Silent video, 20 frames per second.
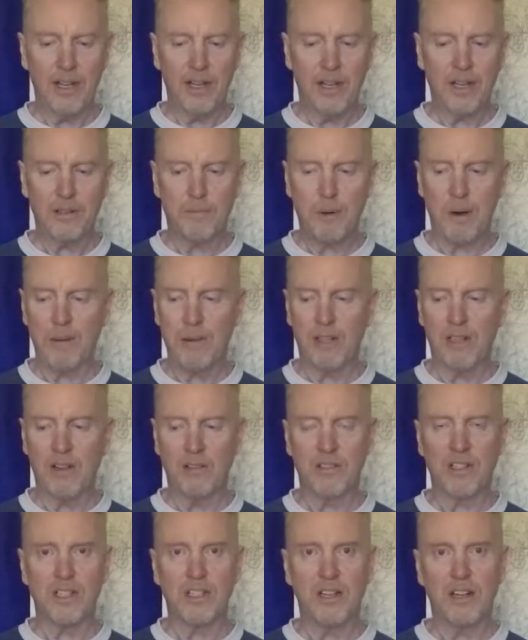It's probably the
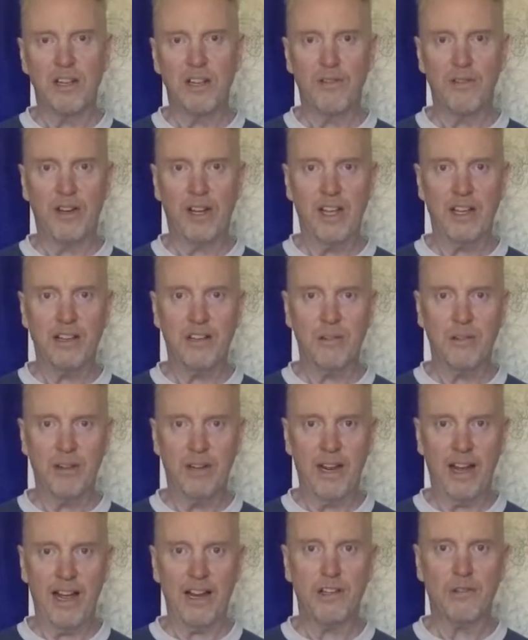closest I'll ever get to
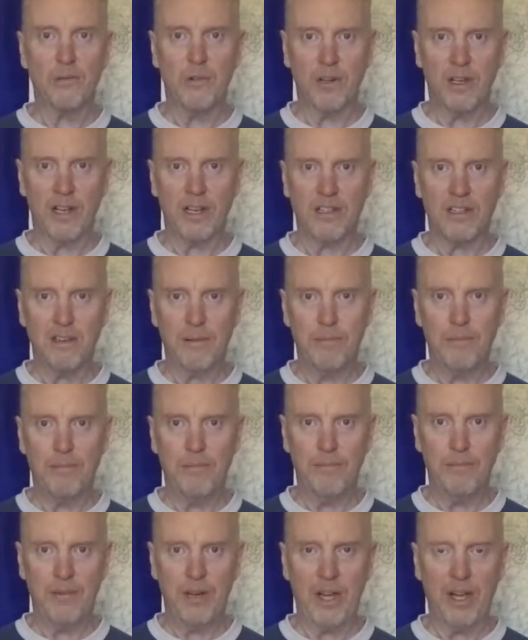an actual custom
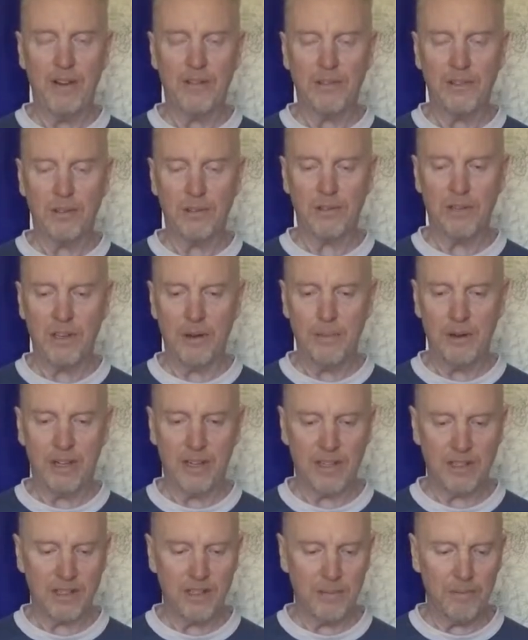knife. So
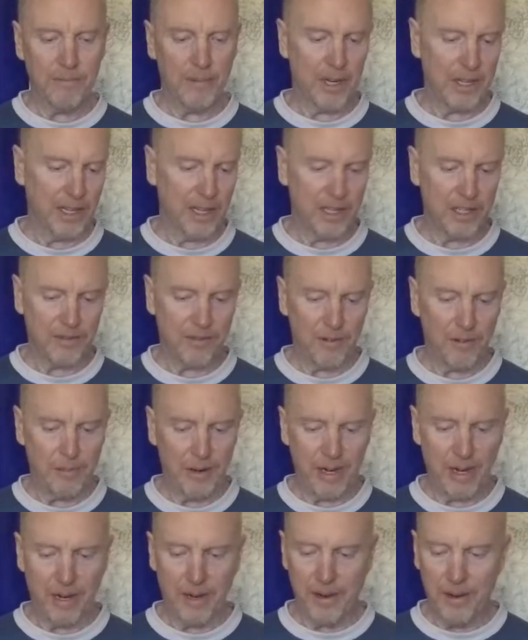semi-custom, I guess, for
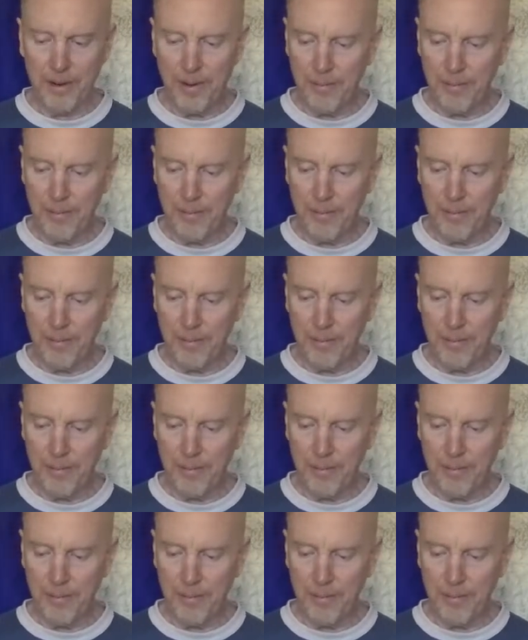me.